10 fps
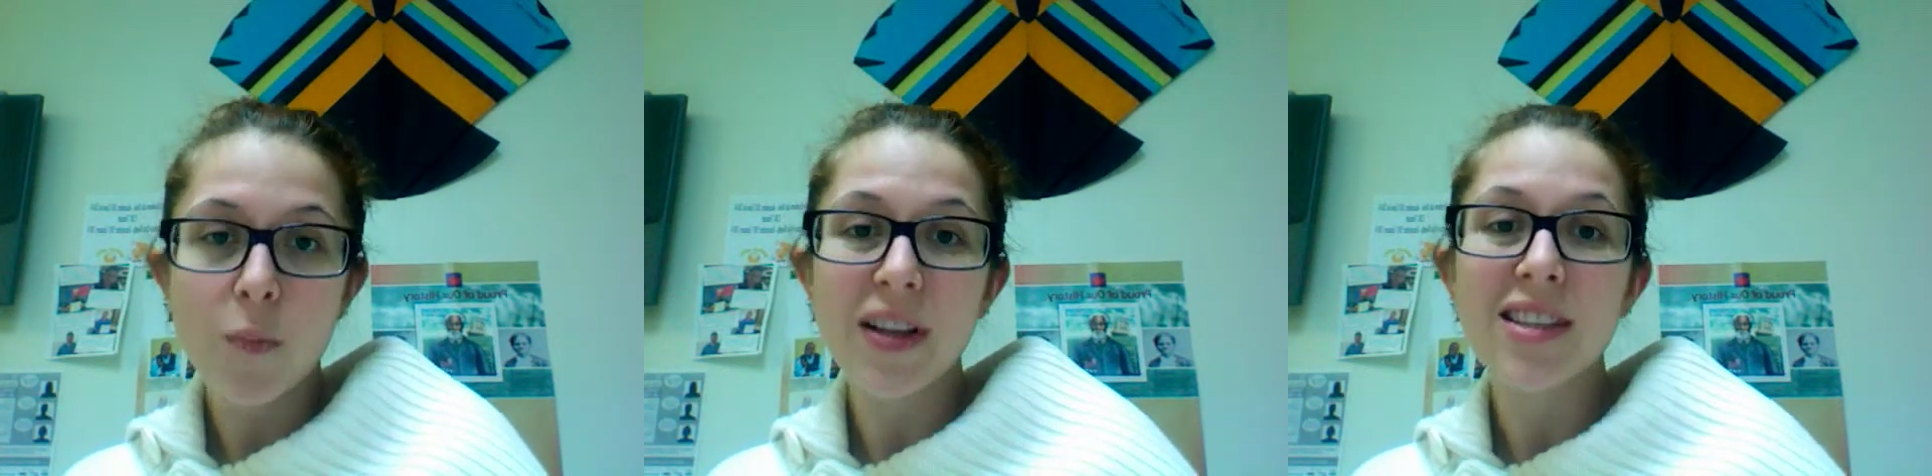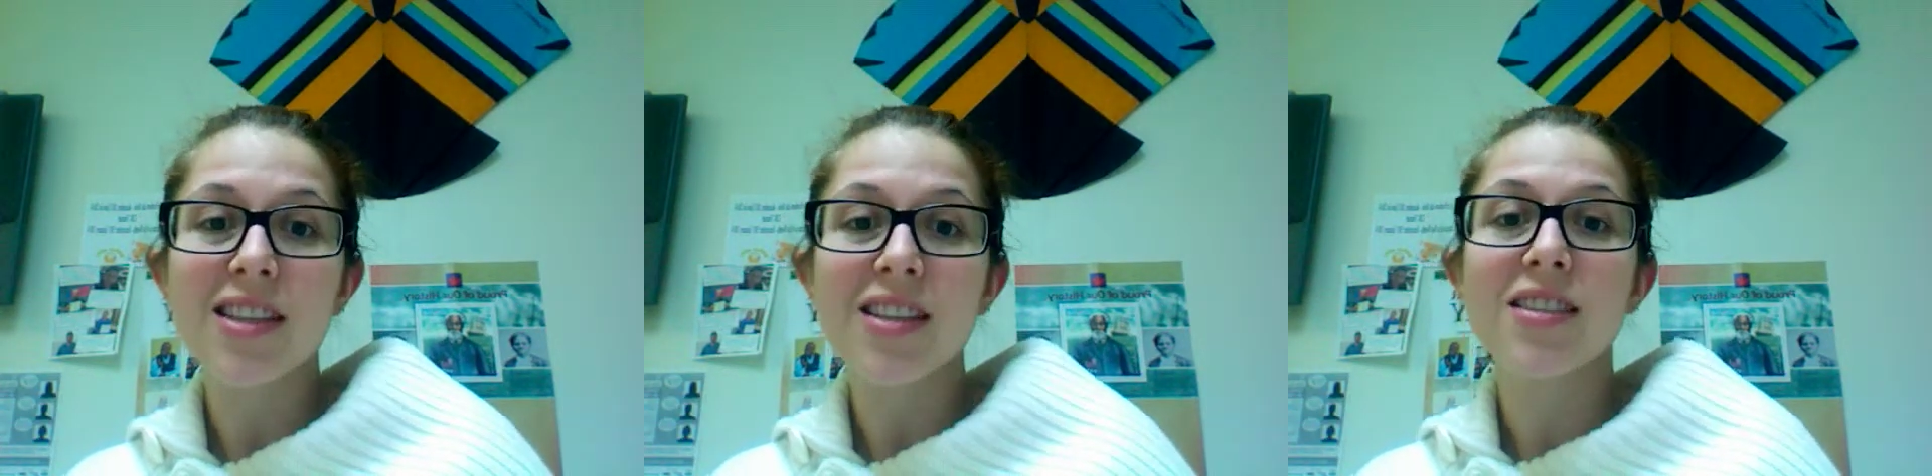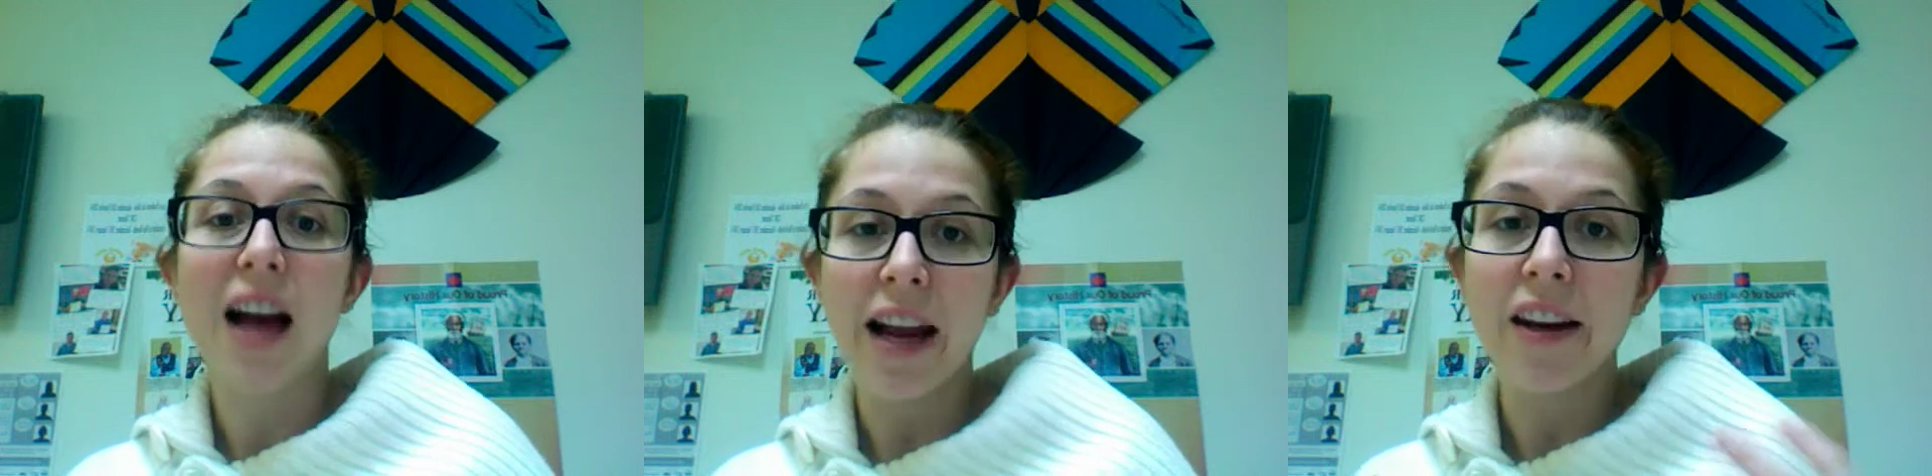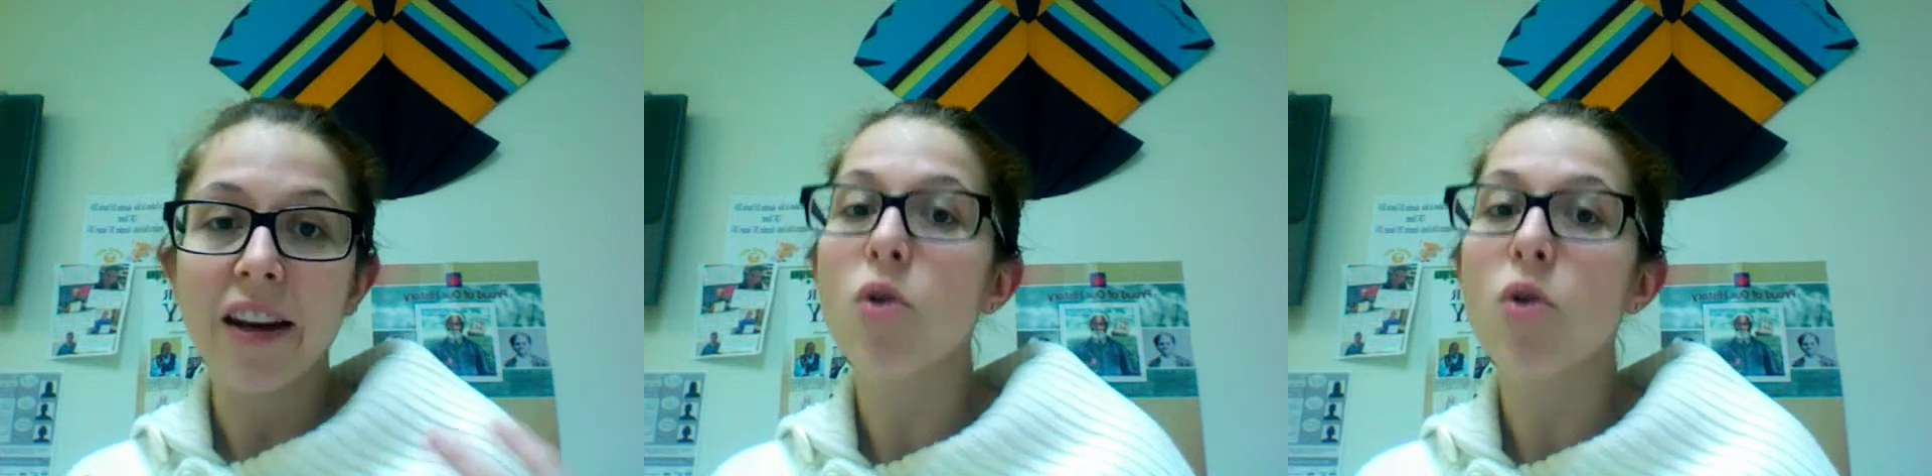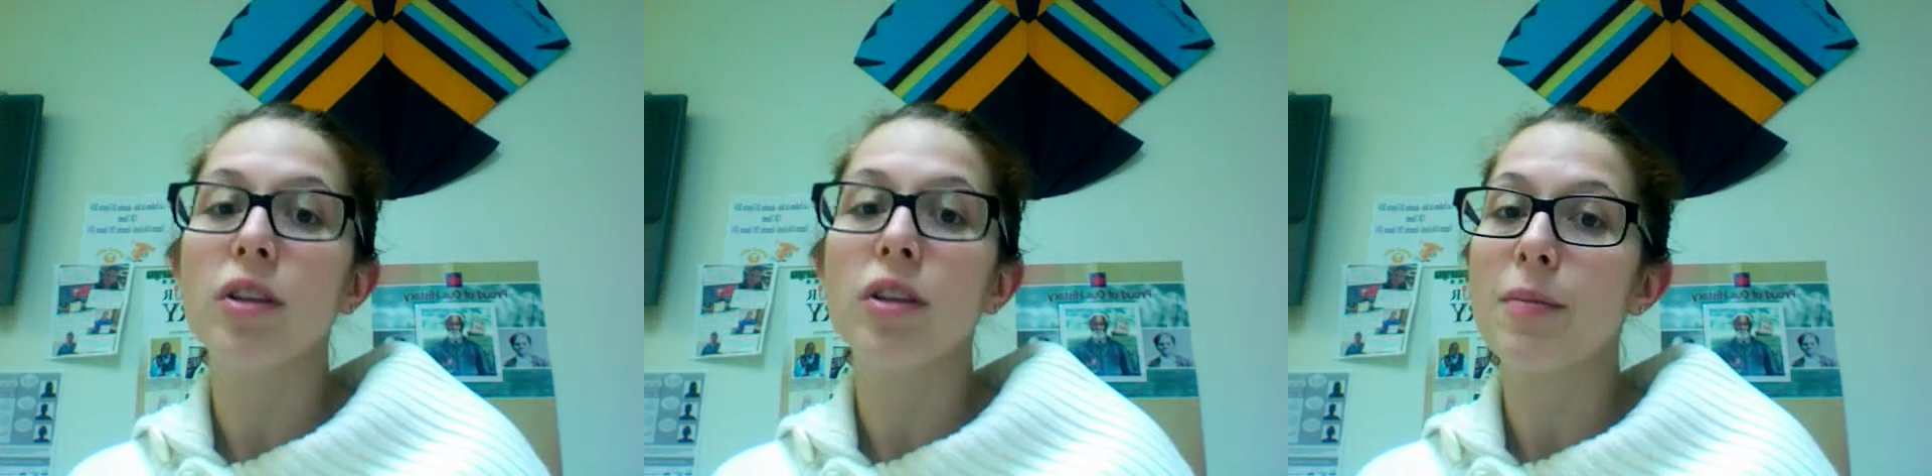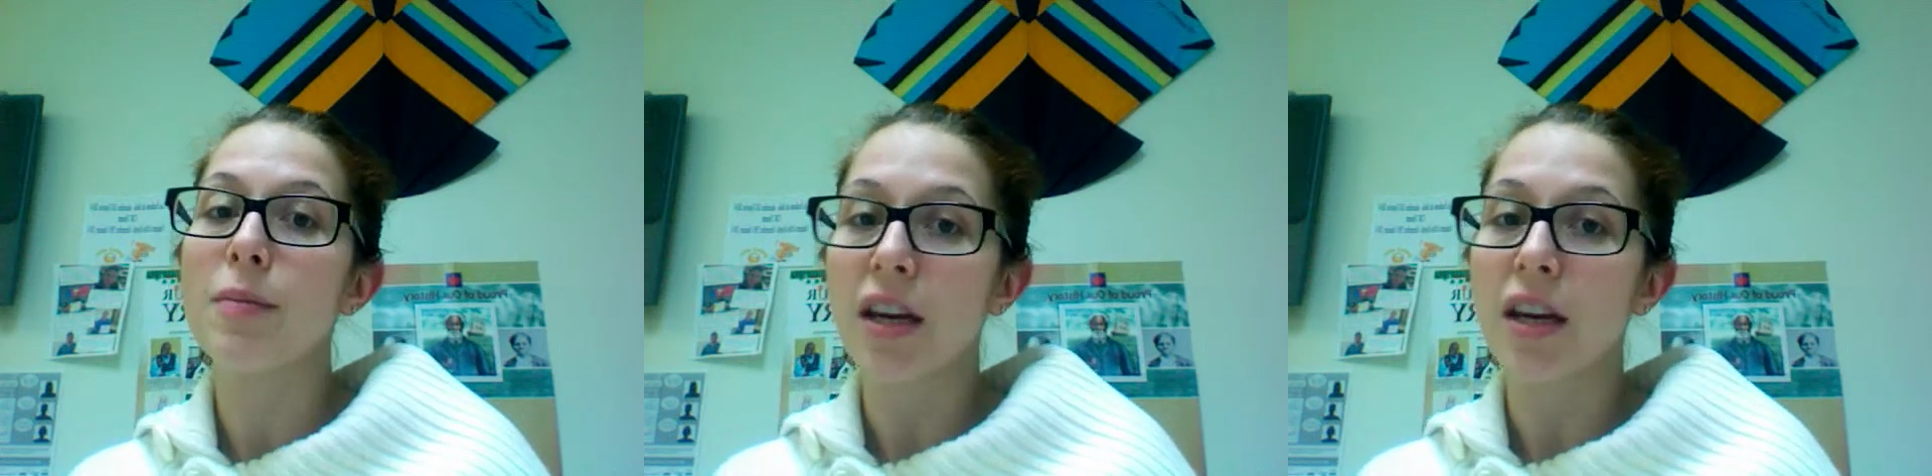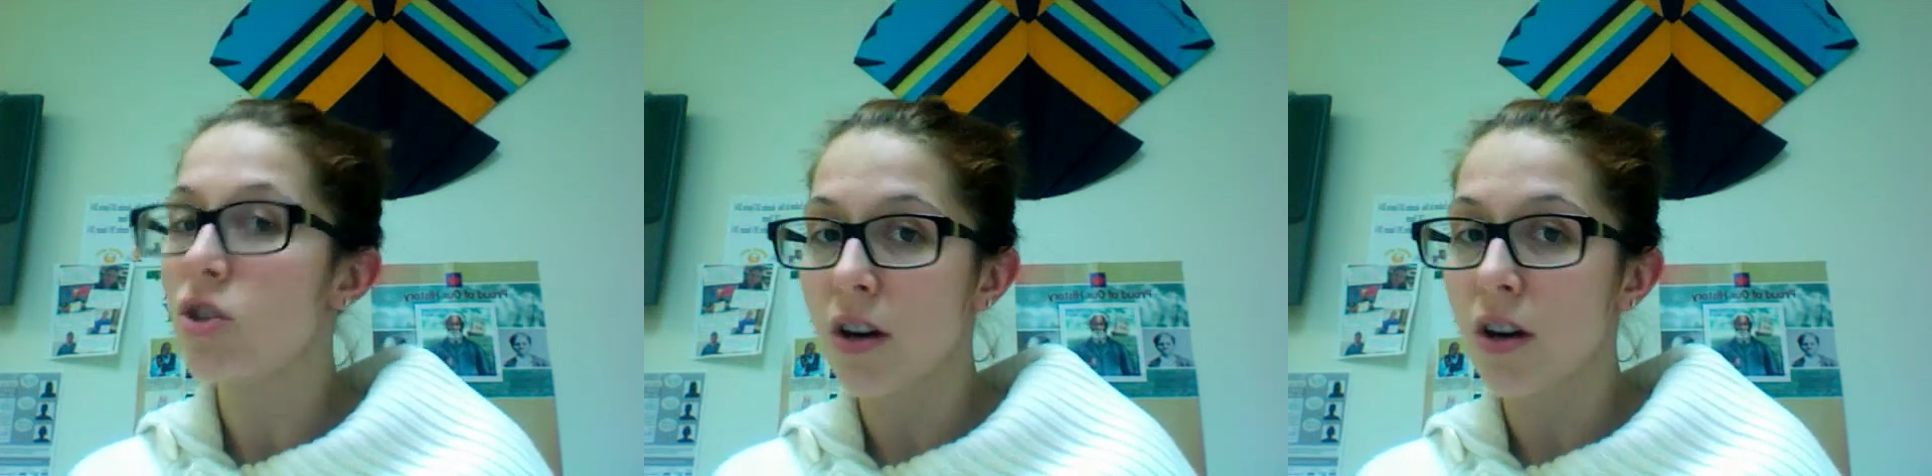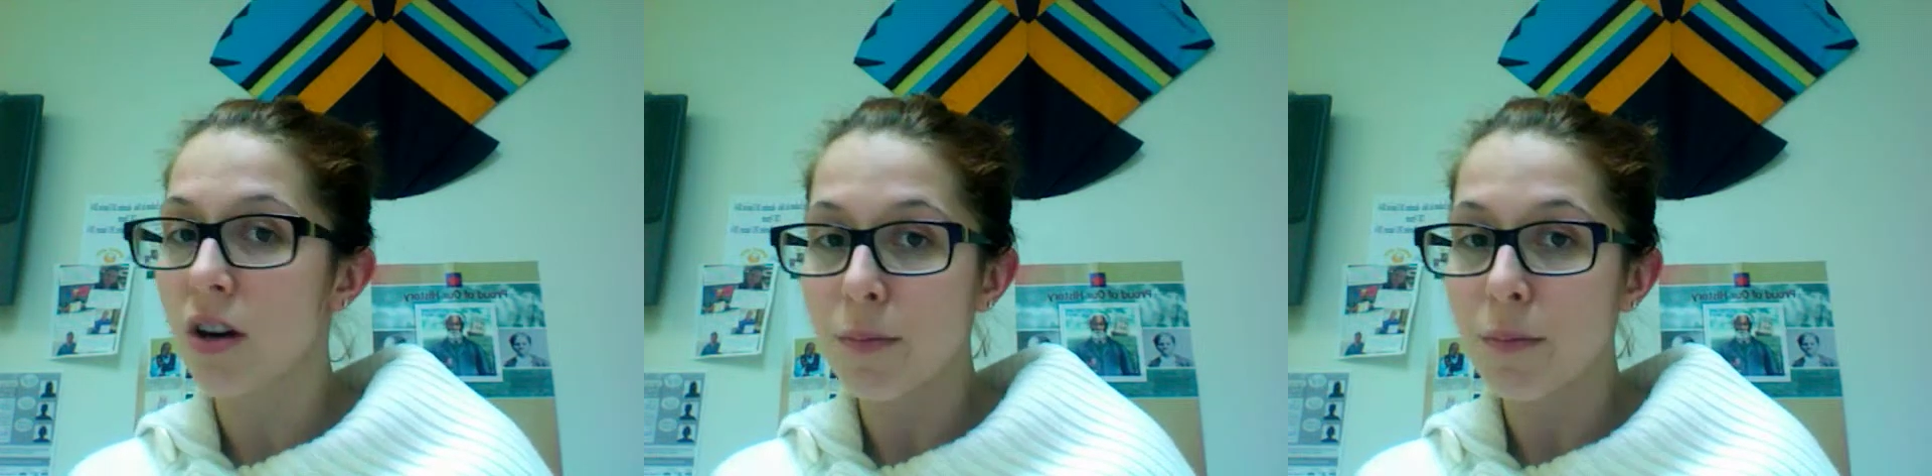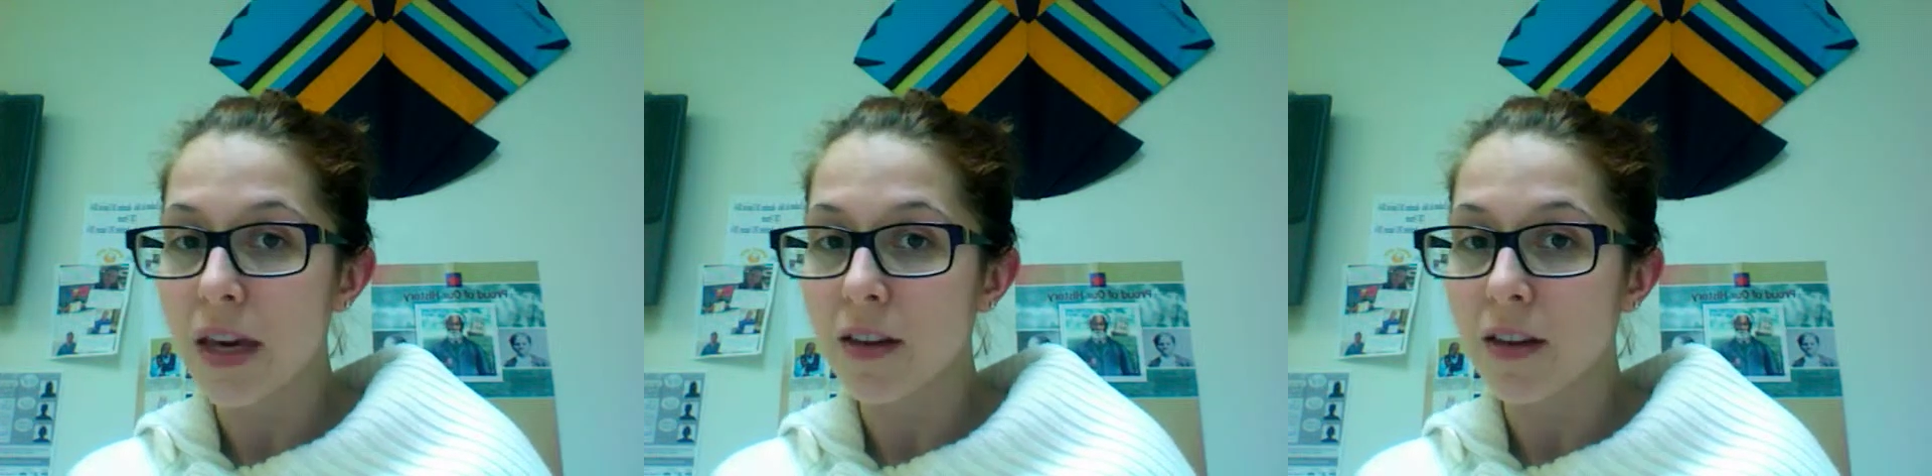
but society told him that he shouldn't be,